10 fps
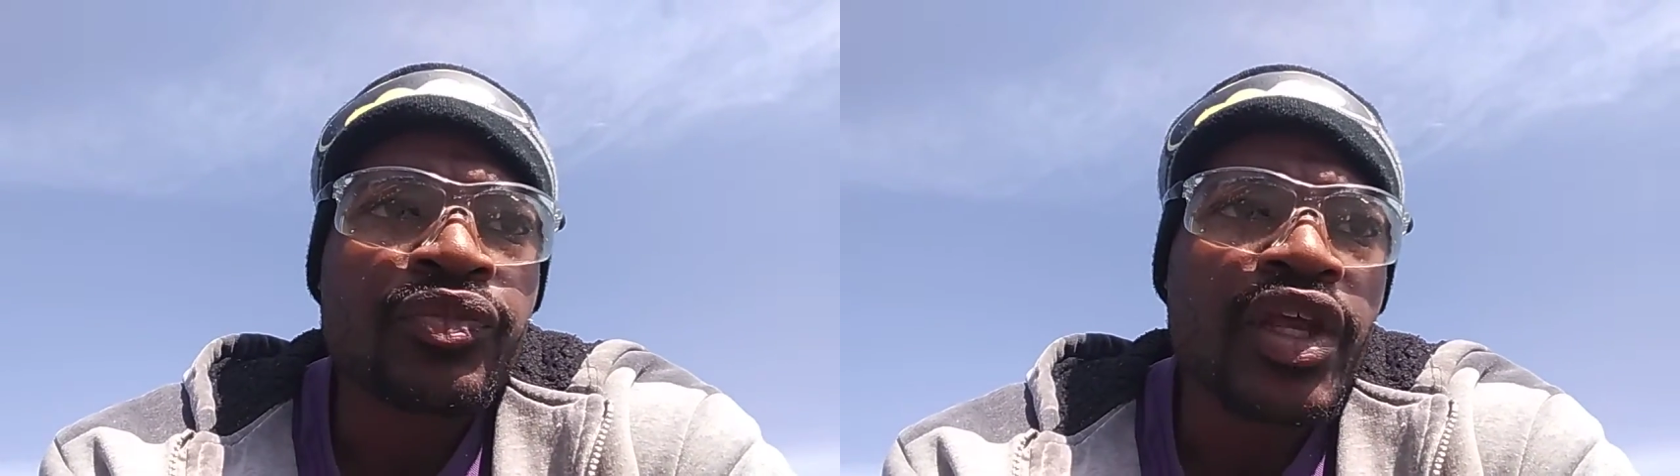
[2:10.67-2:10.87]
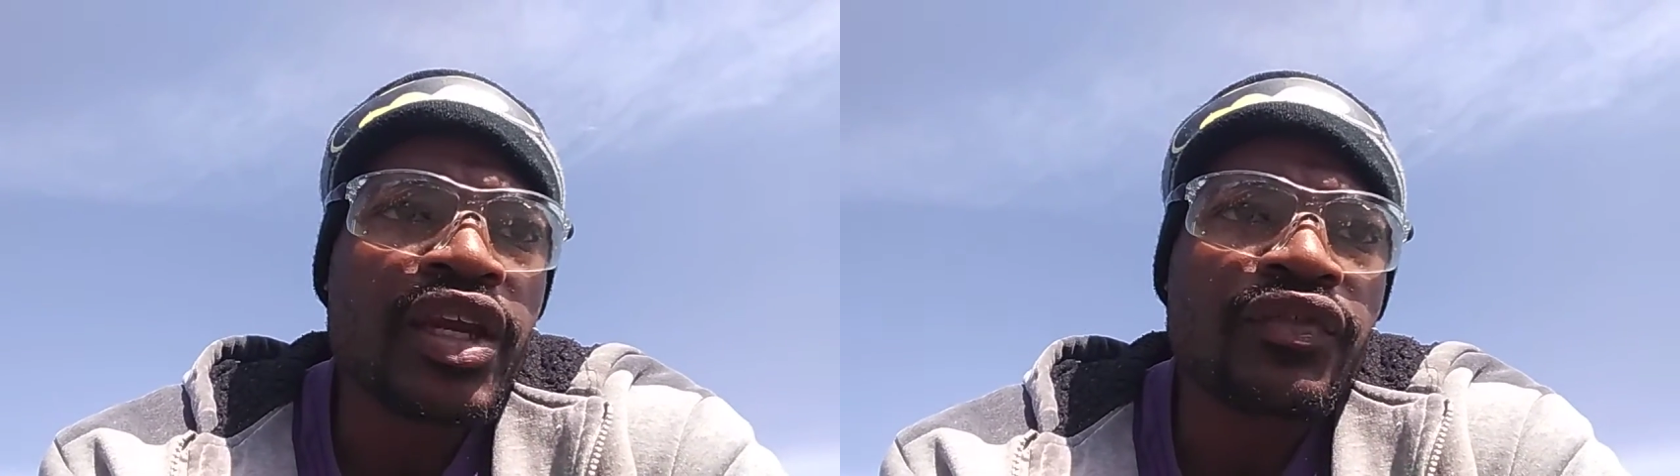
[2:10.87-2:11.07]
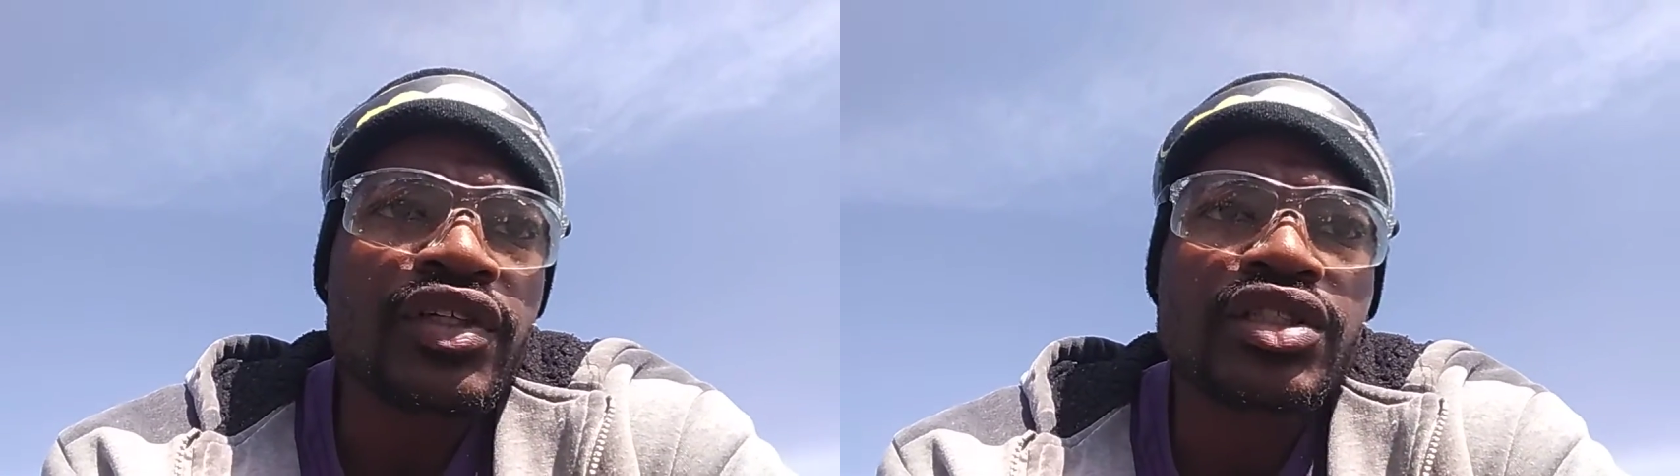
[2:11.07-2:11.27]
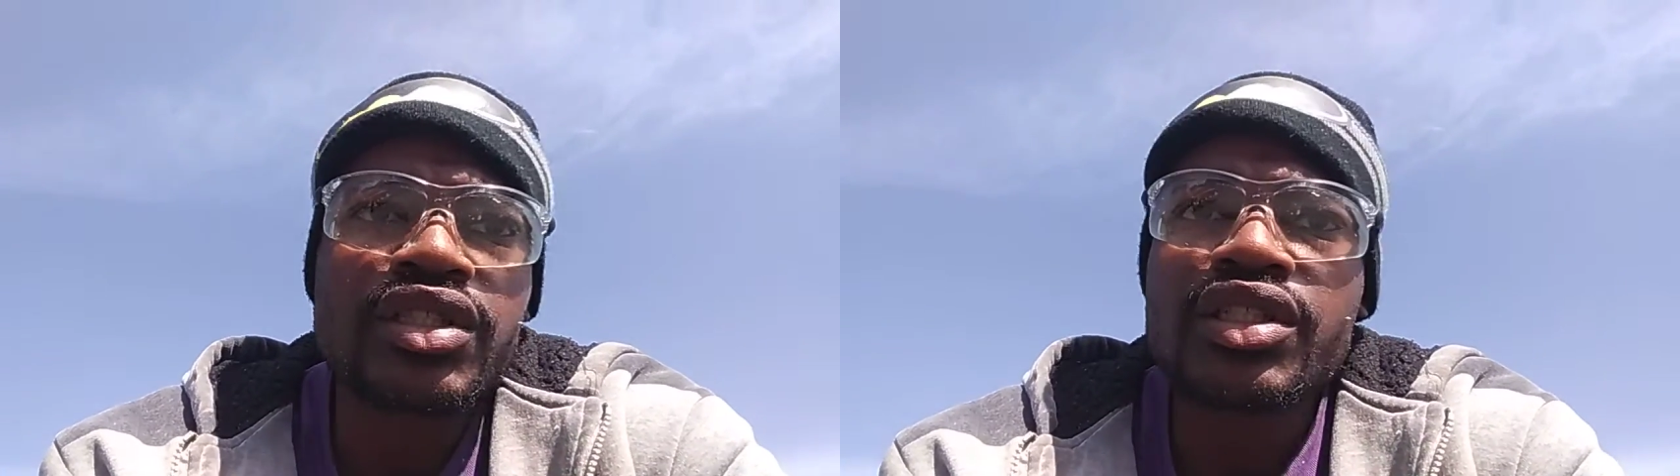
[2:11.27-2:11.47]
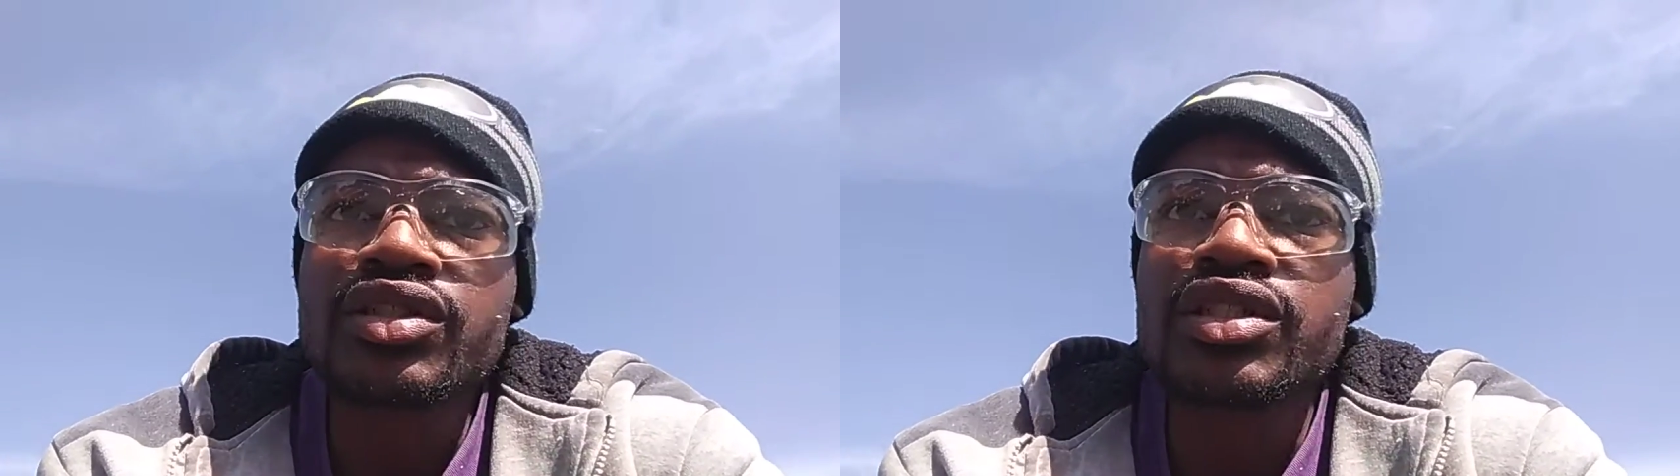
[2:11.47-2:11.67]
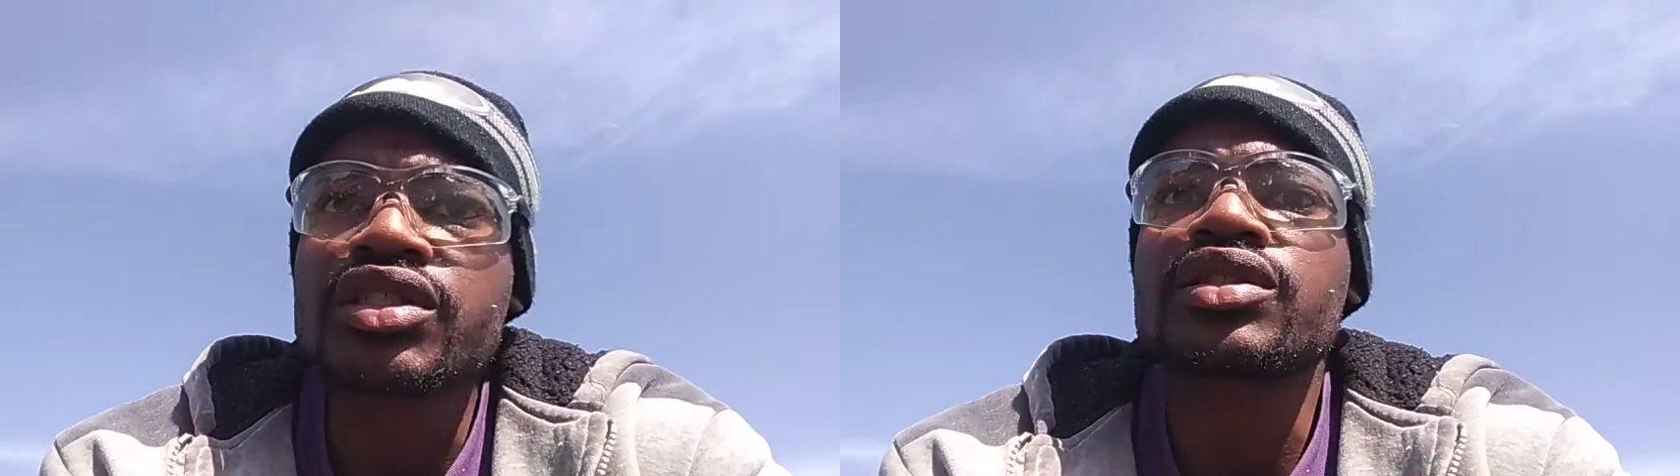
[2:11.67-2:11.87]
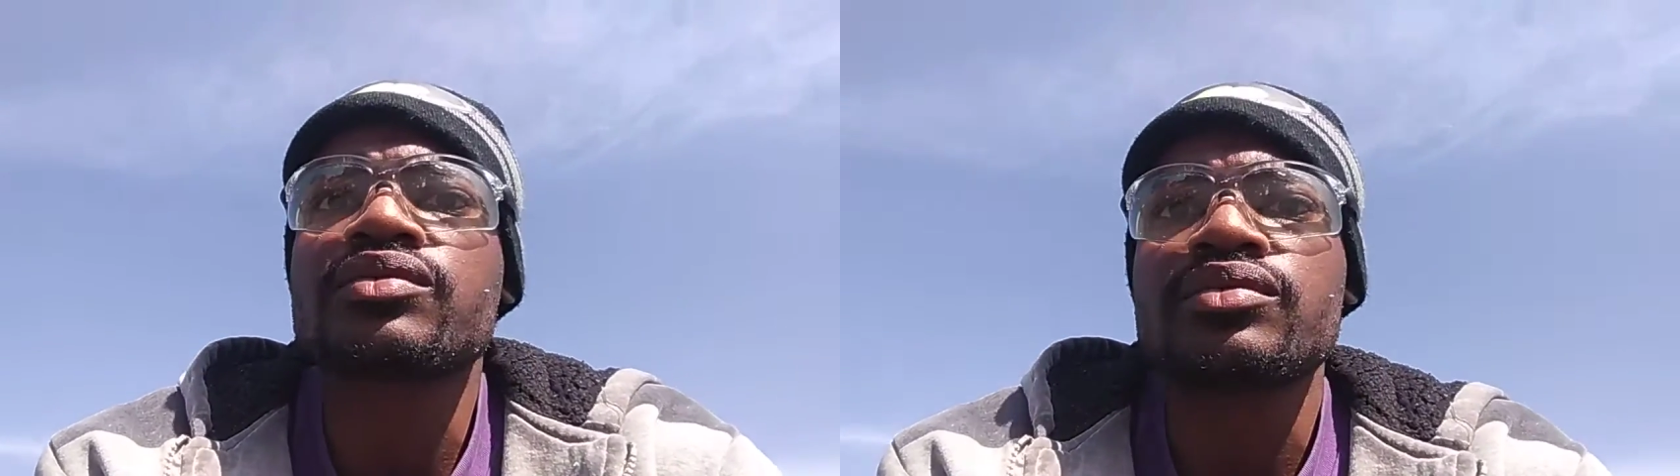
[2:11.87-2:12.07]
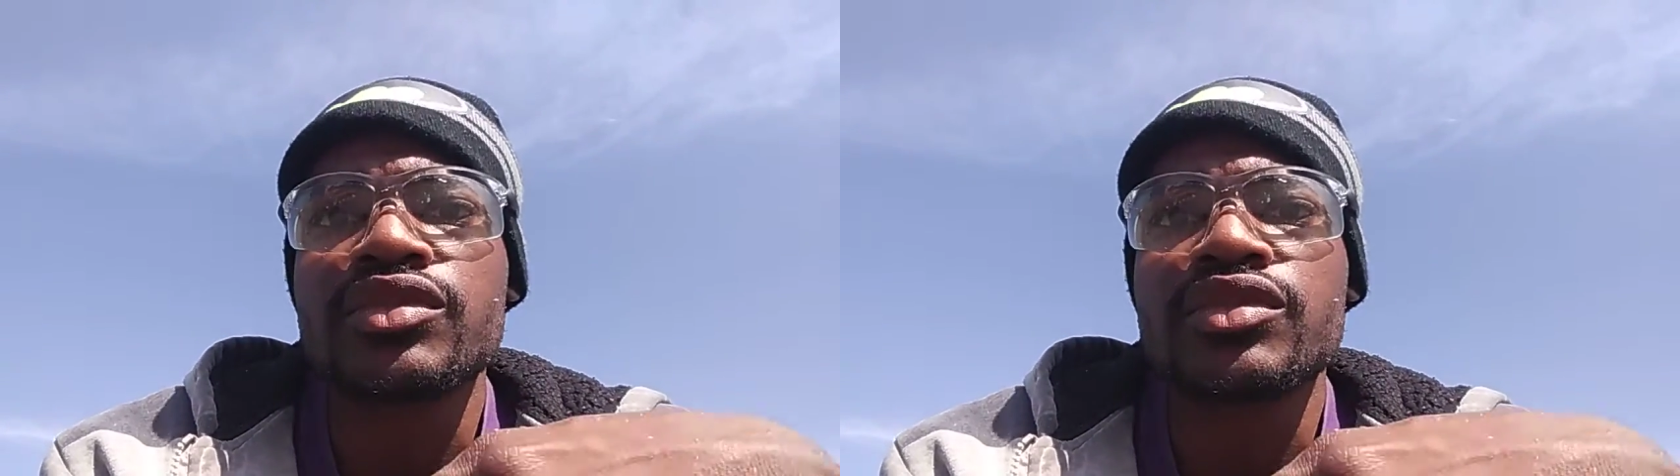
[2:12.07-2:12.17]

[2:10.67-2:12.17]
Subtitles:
and eventually he'll just